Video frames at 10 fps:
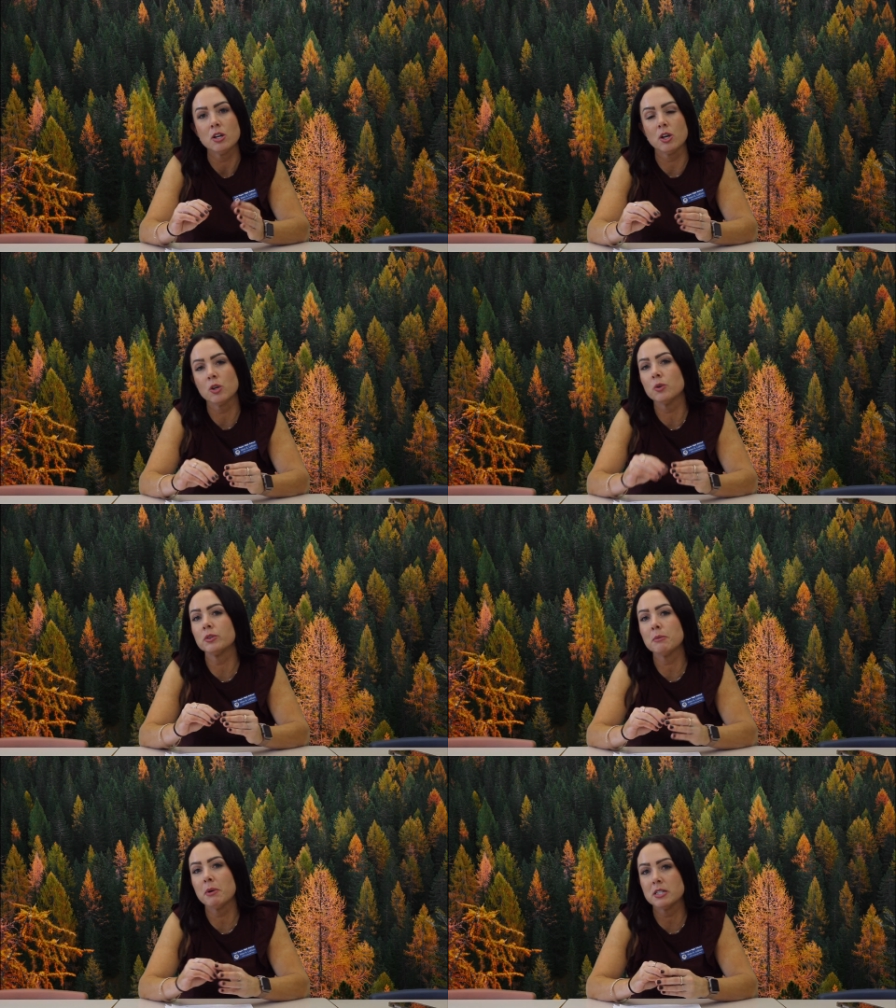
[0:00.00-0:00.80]
You can
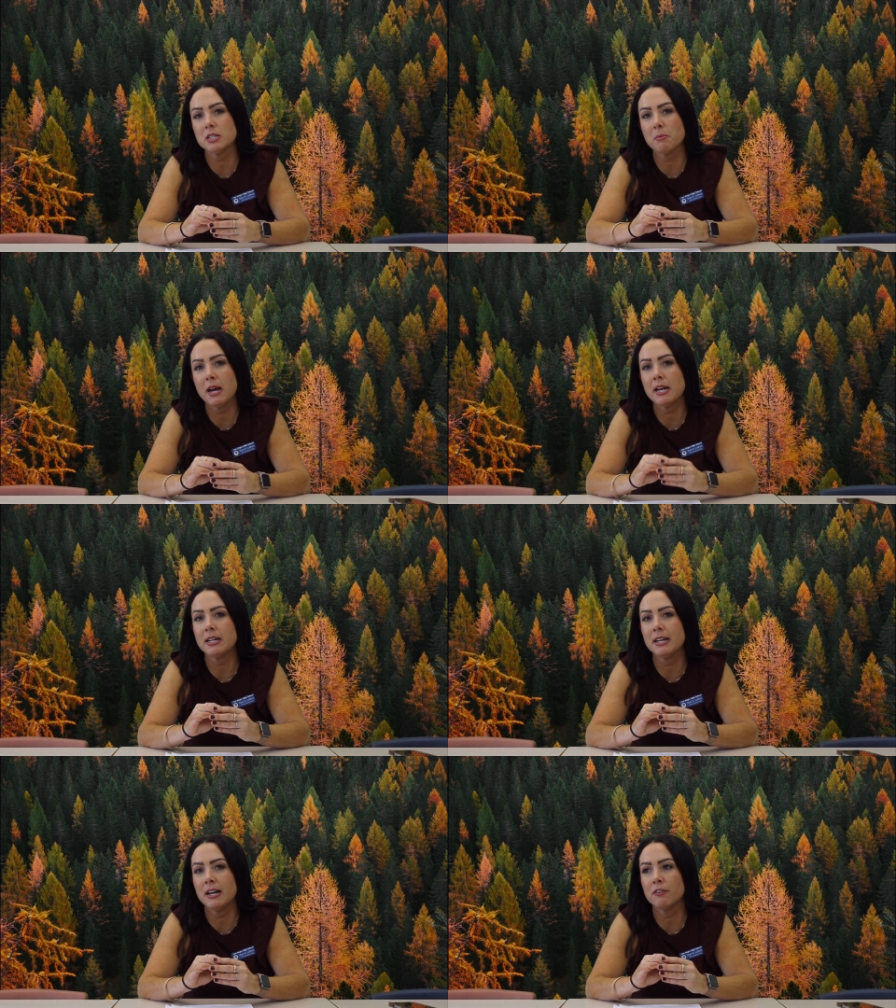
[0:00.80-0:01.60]
only participate
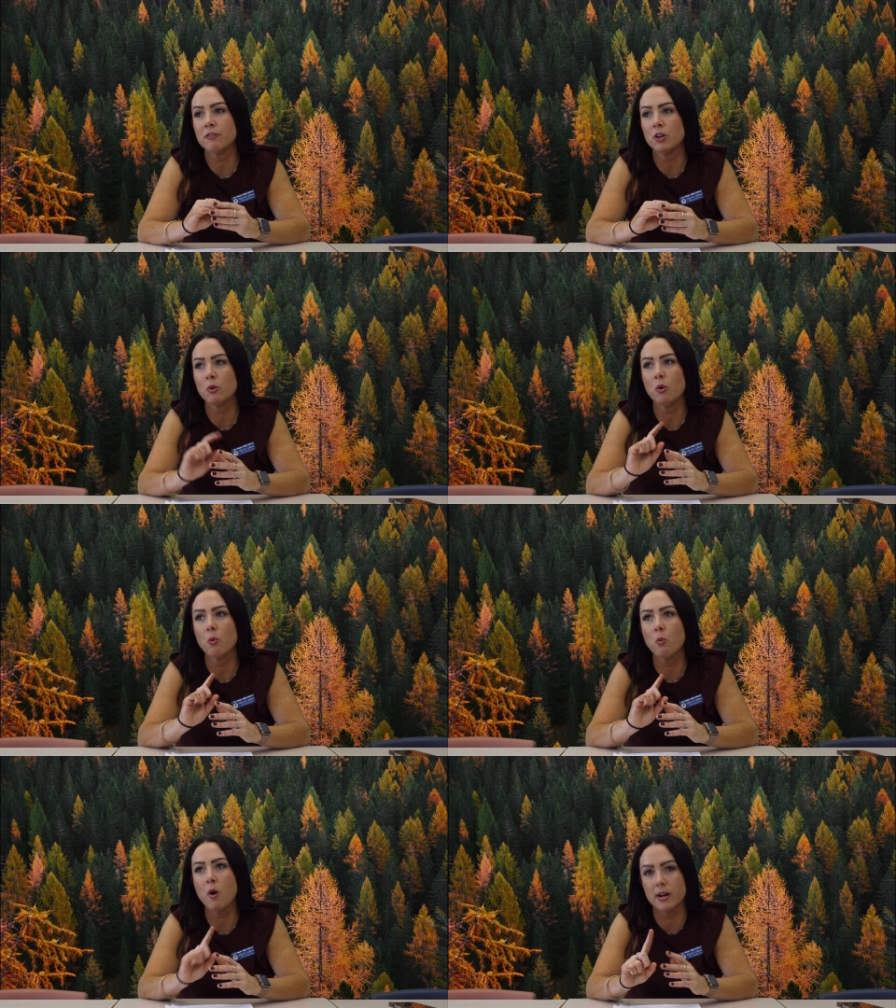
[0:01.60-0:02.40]
in an interview
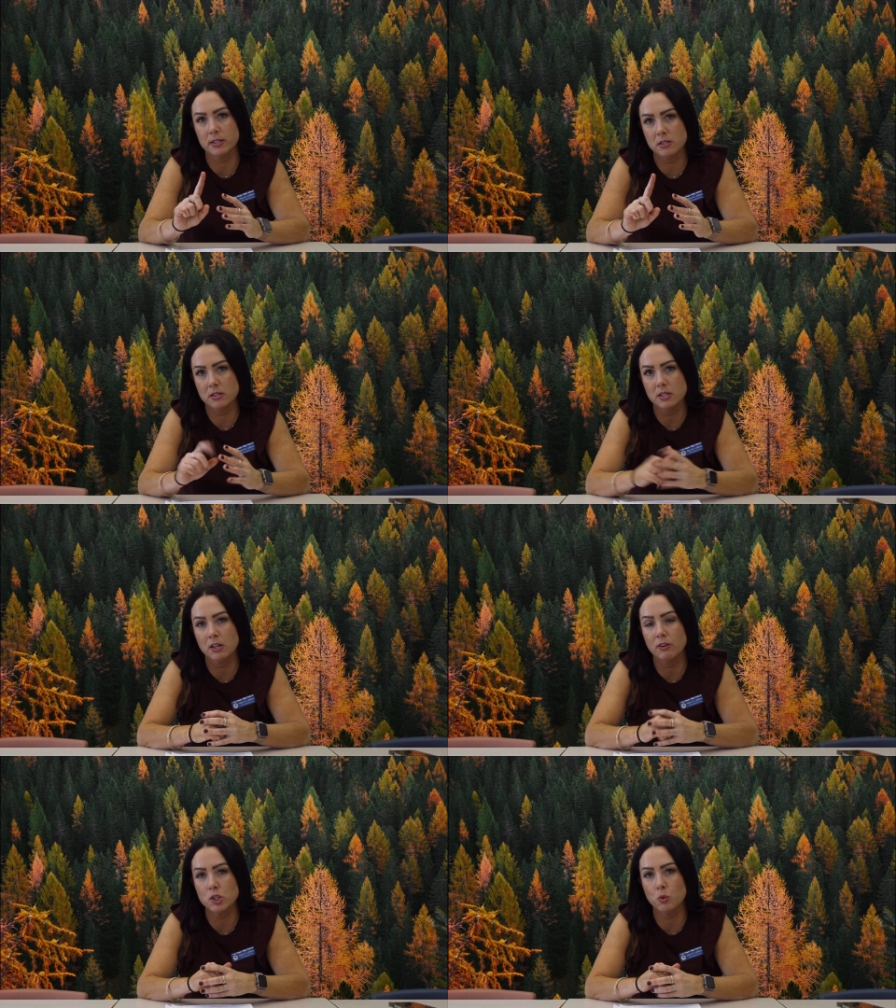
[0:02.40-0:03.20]
once
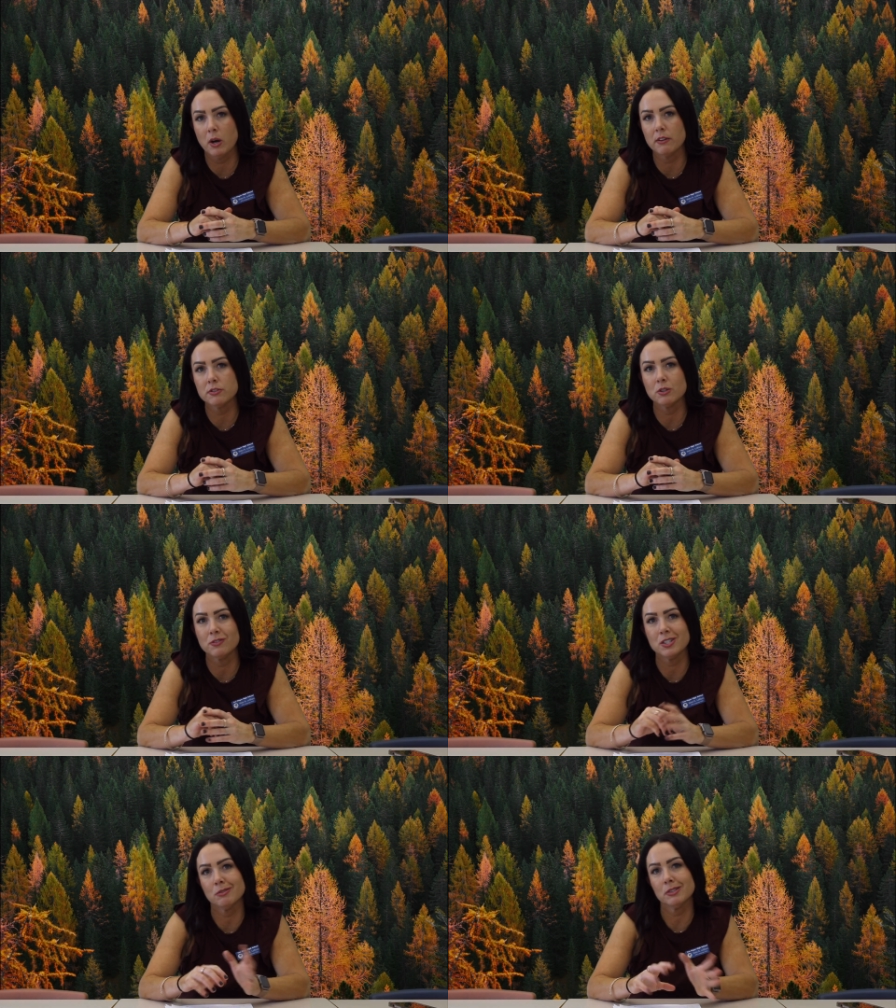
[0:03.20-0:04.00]
in grade 12. So if
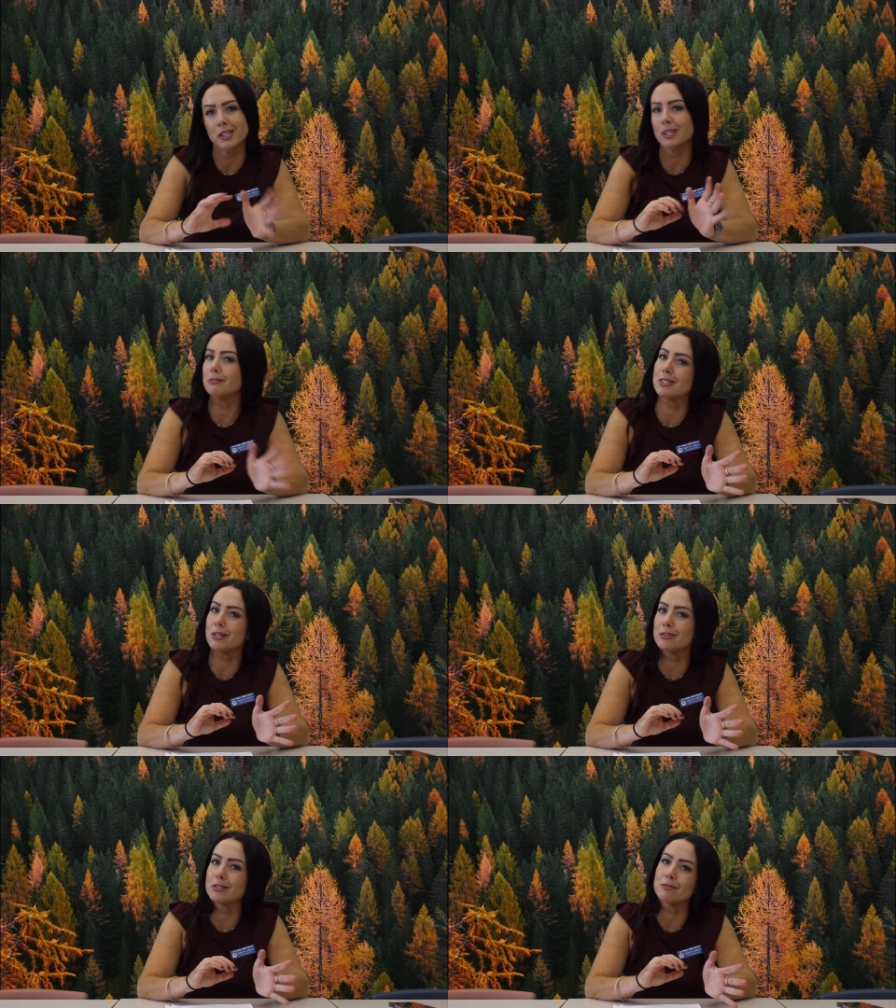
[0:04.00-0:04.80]
you don't like your
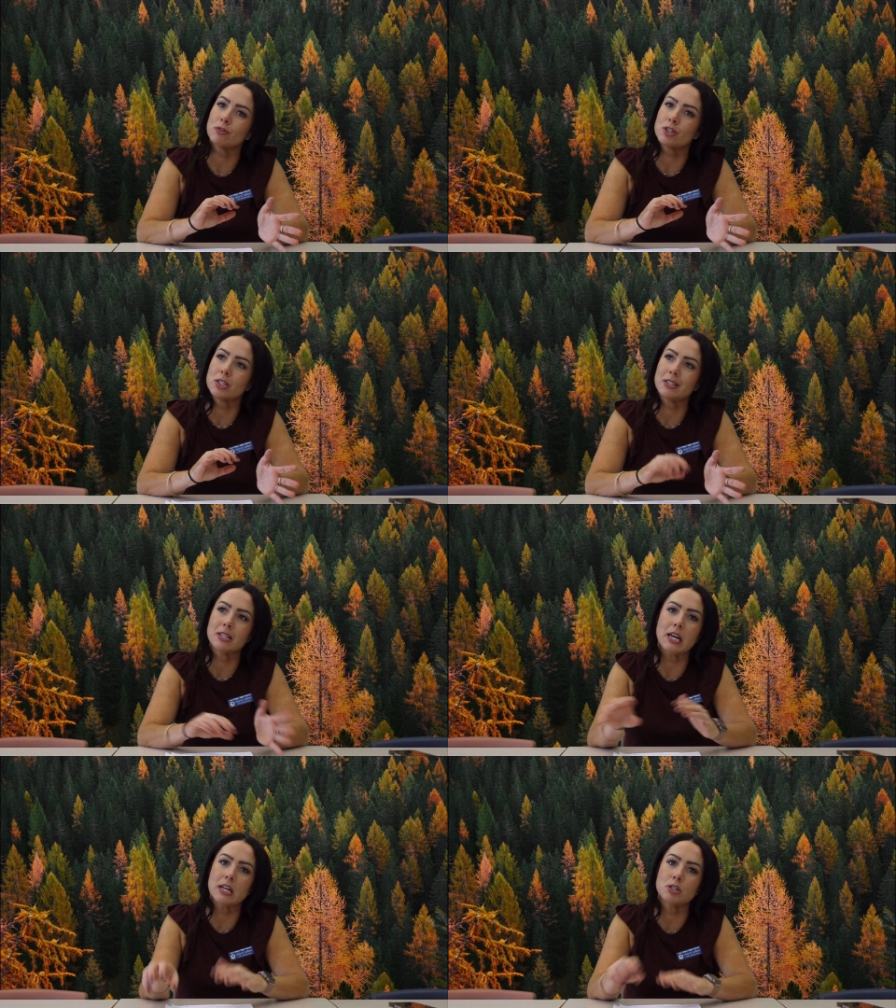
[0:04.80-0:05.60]
results, unfortunately,
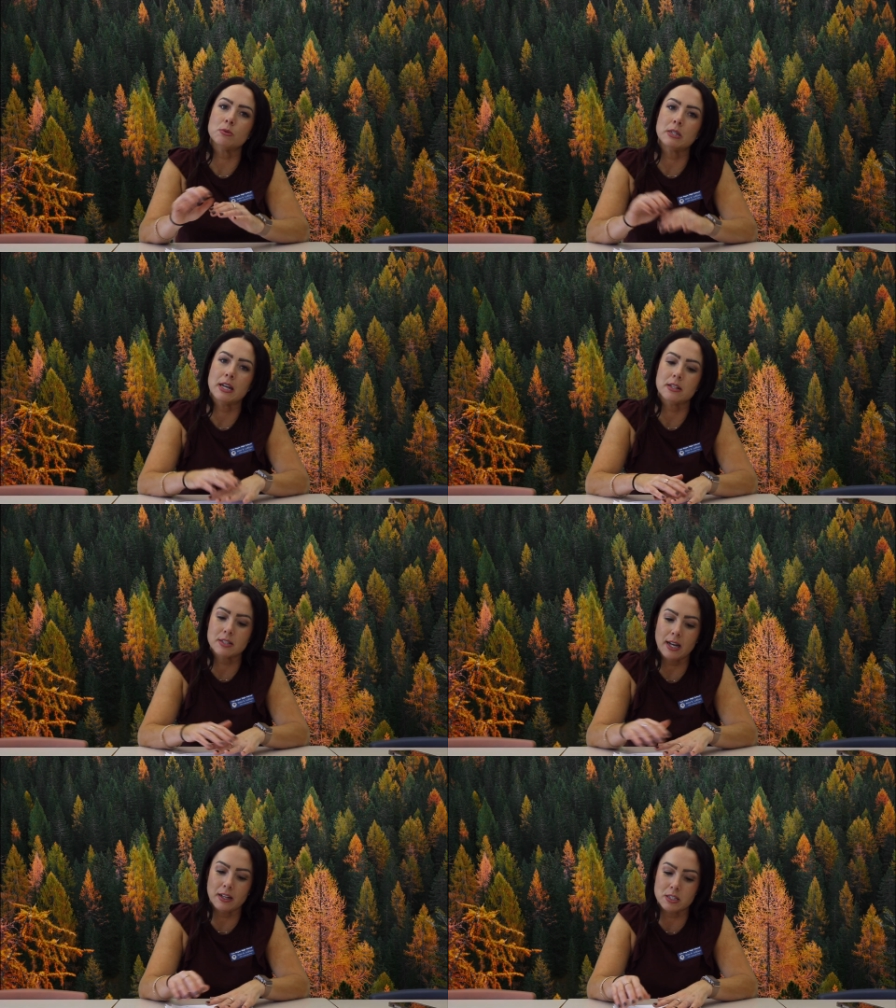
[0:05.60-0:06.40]
you can't do it again
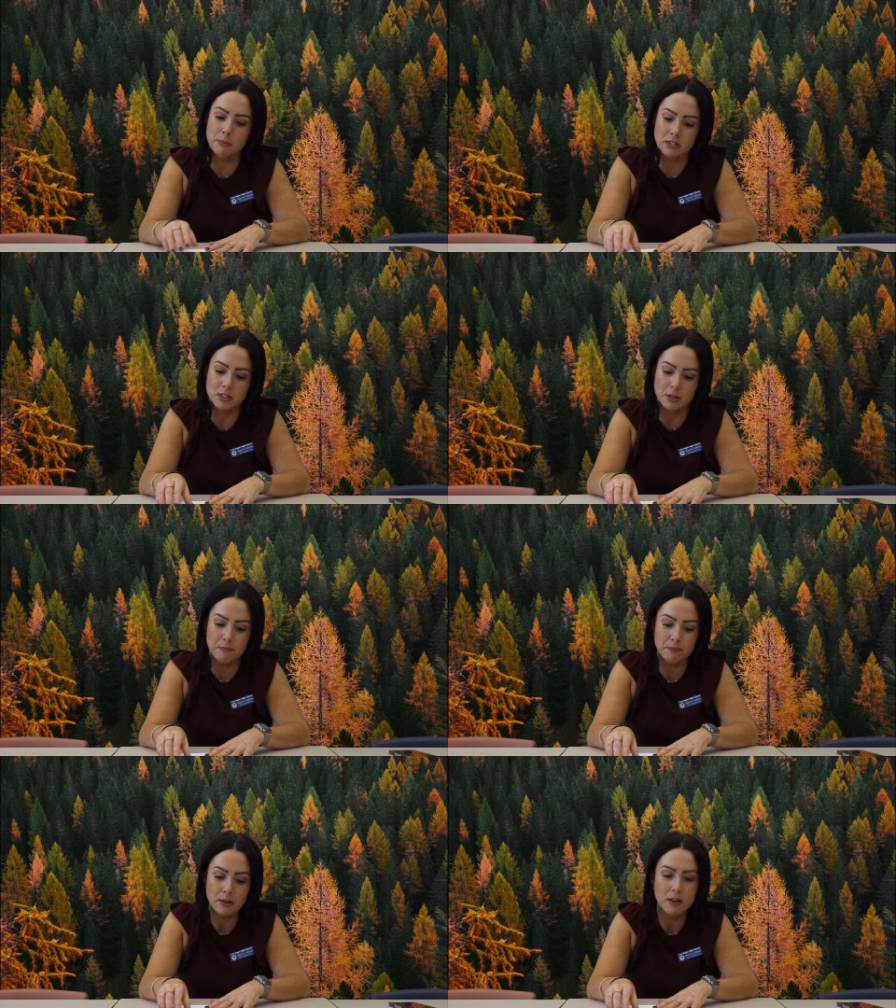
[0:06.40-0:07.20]
second semester.
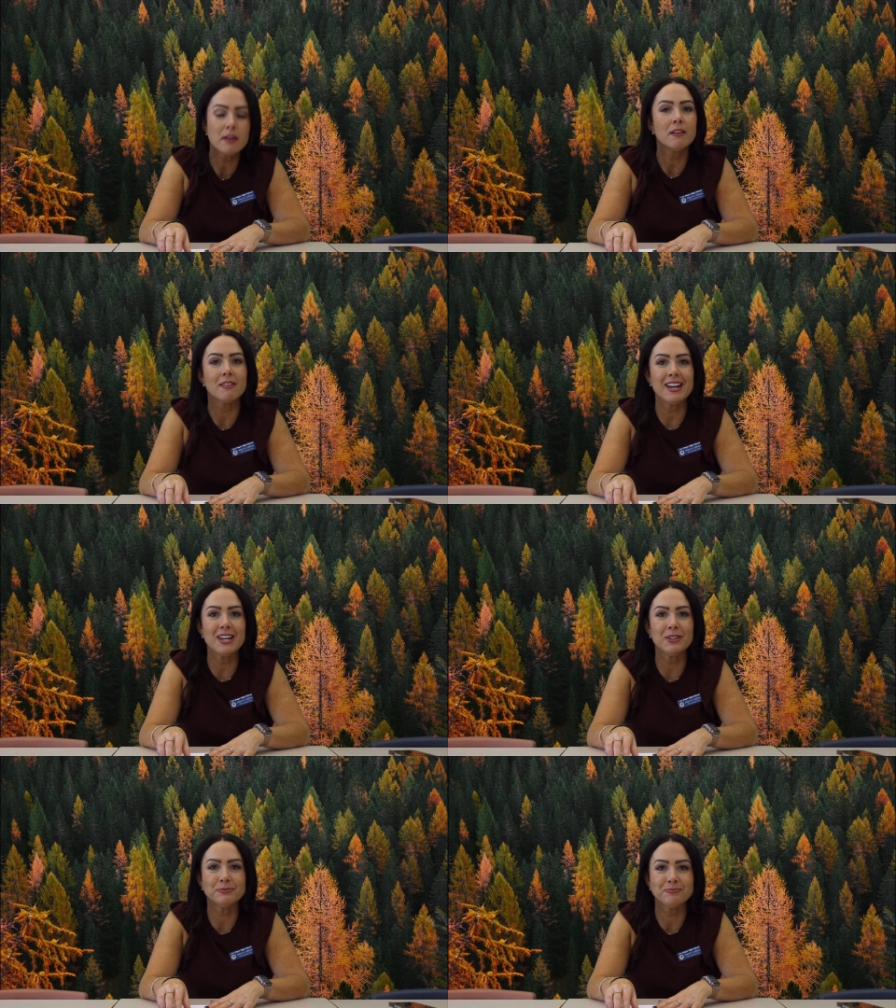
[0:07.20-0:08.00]
Thank you.